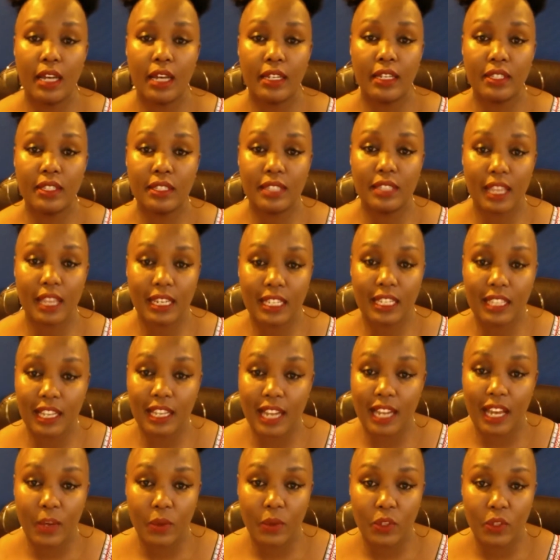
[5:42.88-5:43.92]
study the
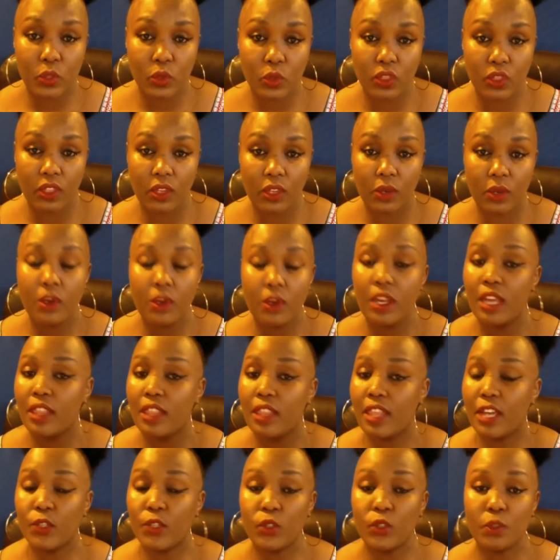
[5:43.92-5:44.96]
language with you.
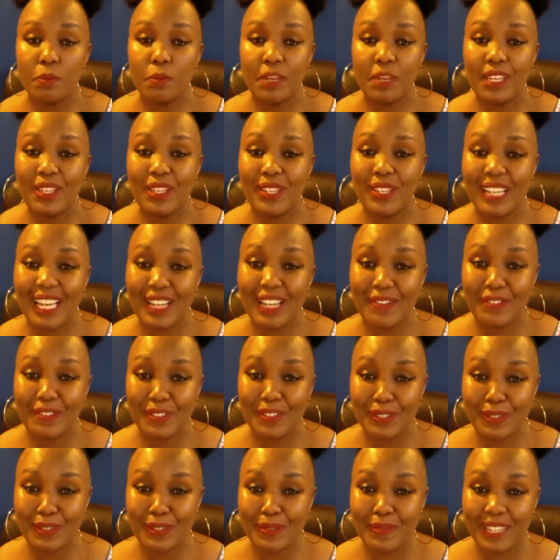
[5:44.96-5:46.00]
That would make your life
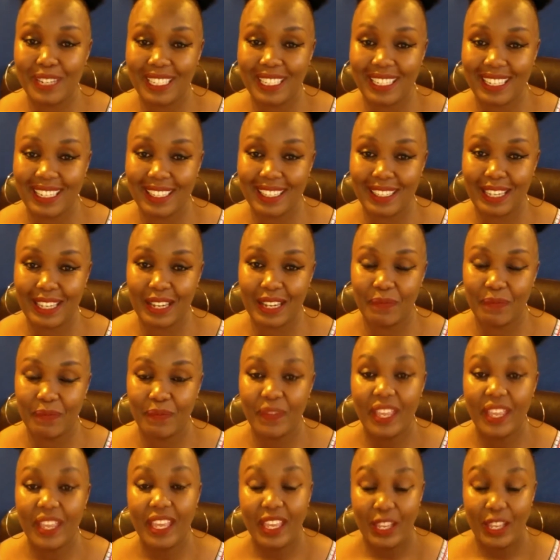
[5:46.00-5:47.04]
so much easier.
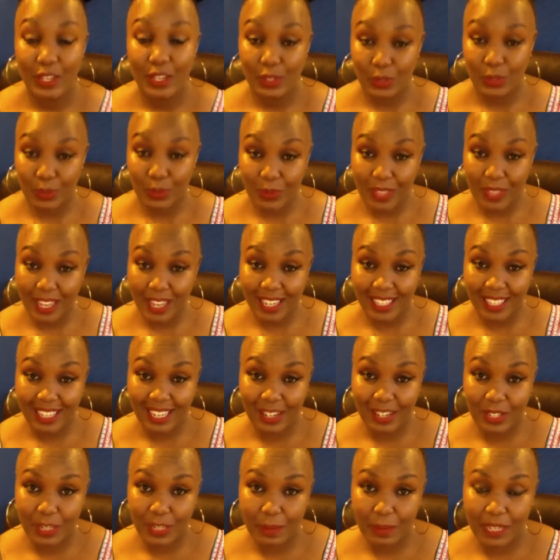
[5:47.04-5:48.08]
So that is
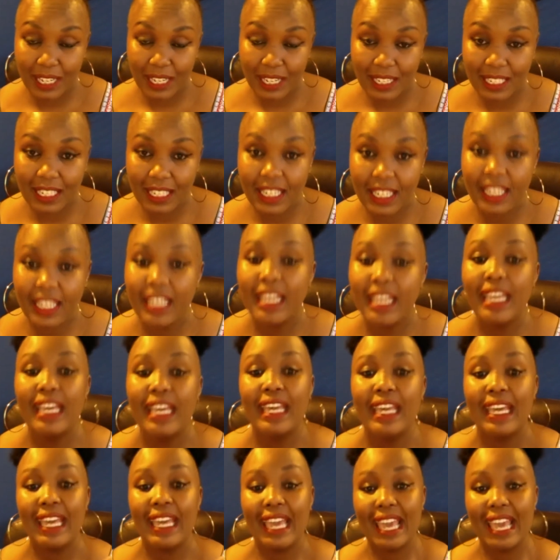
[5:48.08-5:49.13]
accountability.
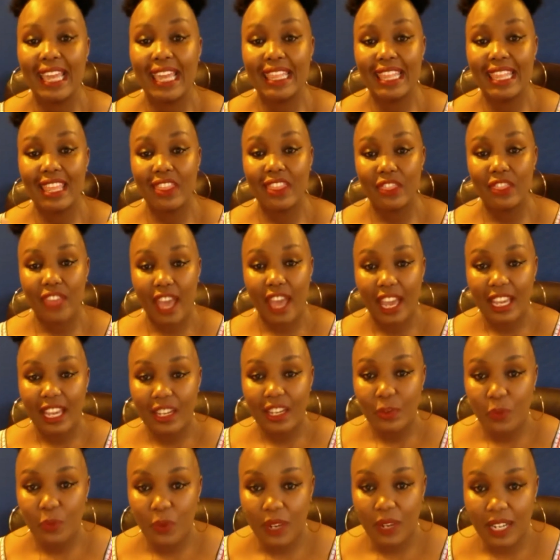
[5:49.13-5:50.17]
And the
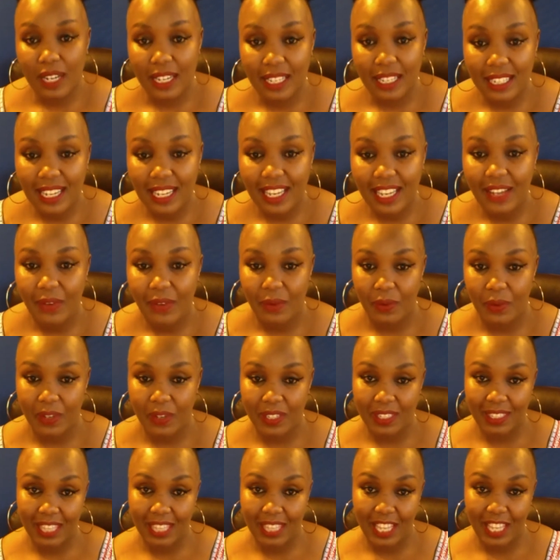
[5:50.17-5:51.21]
third one, which
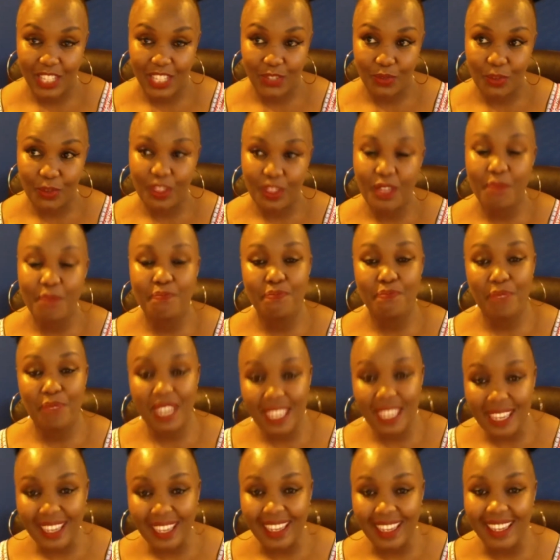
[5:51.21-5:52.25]
stands for the
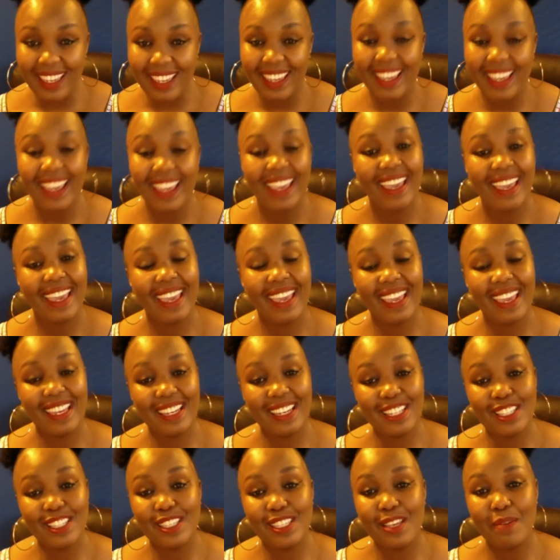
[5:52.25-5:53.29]
P, it
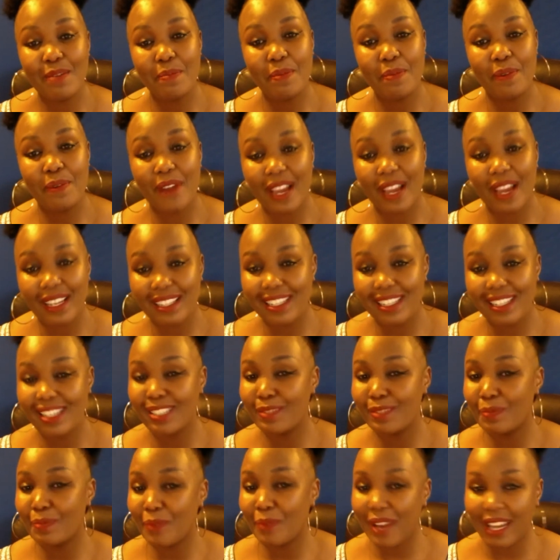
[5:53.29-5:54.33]
is practice,
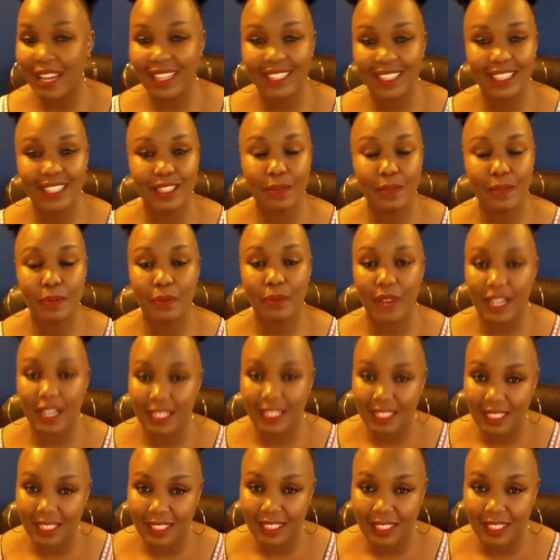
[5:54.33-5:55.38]
practice,
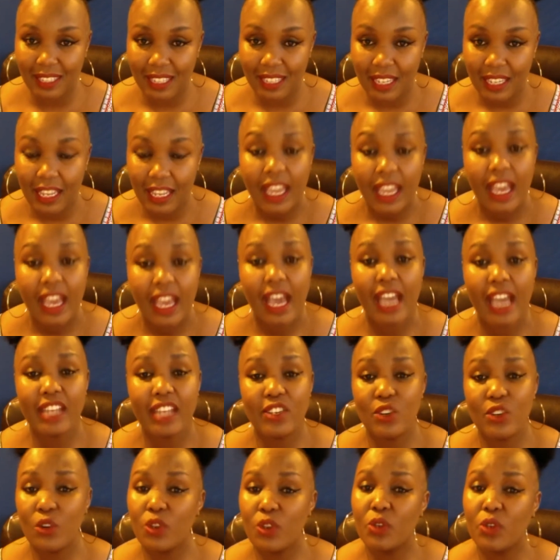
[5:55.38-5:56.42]
practice. I
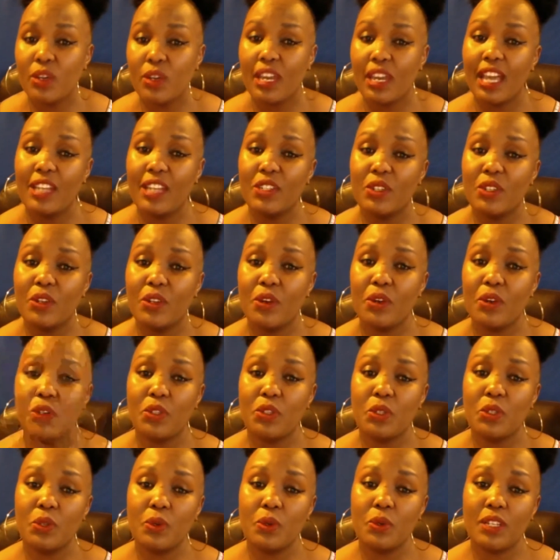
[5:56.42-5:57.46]
know you can't go
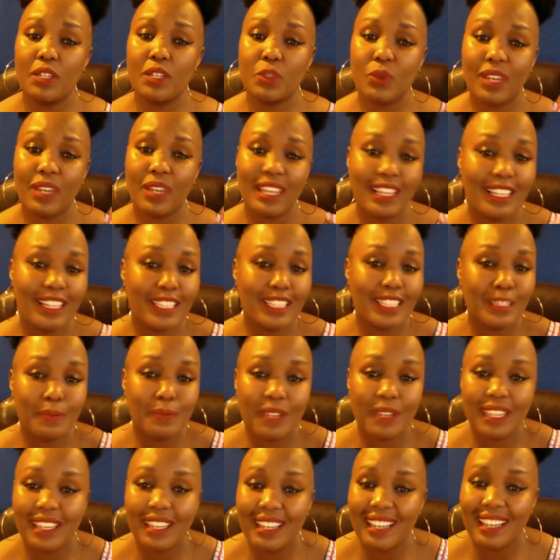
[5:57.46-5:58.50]
to a Swahili
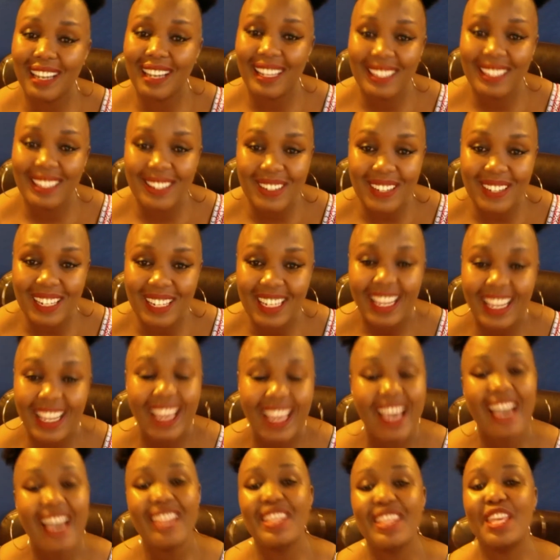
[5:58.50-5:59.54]
speaking country
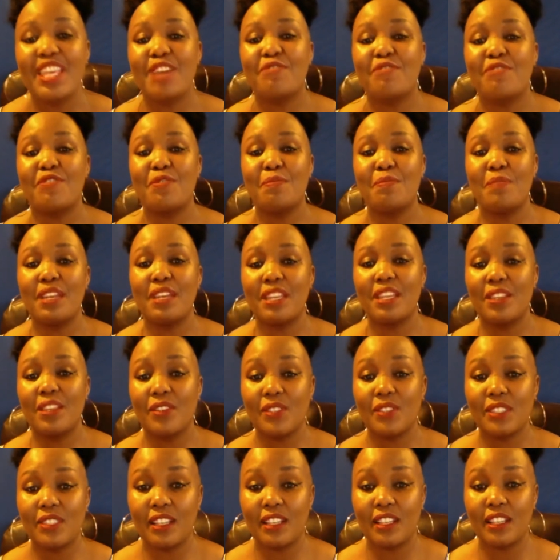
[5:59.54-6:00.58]
and therefore make
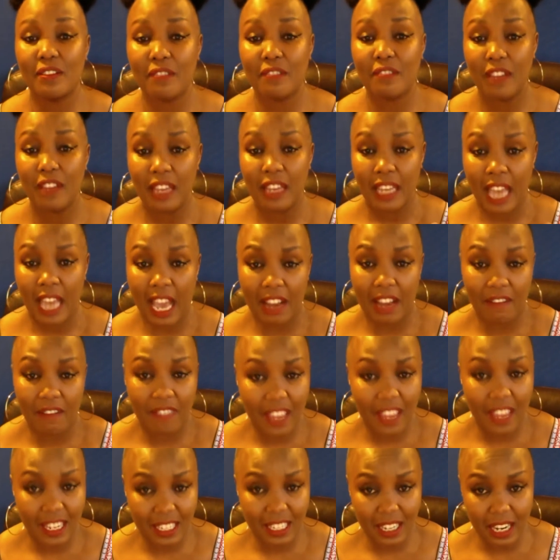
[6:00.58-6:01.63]
yourself have
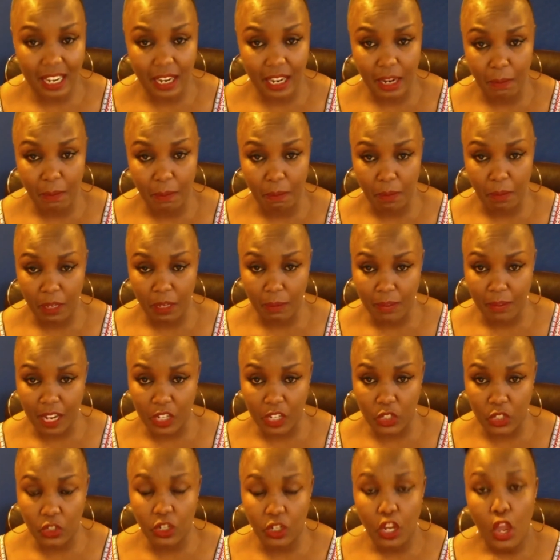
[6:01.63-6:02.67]
that
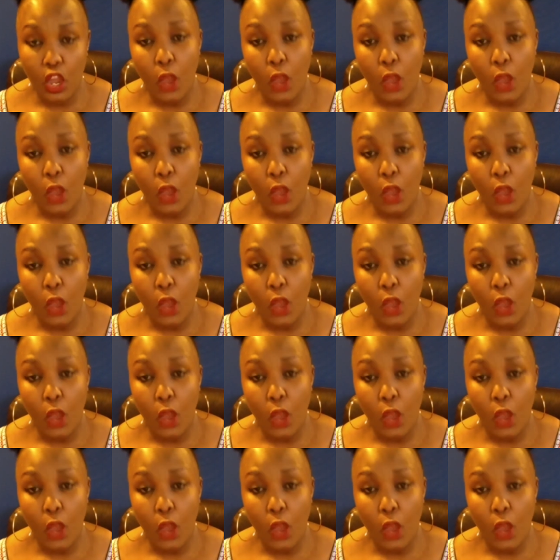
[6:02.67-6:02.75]
immersion,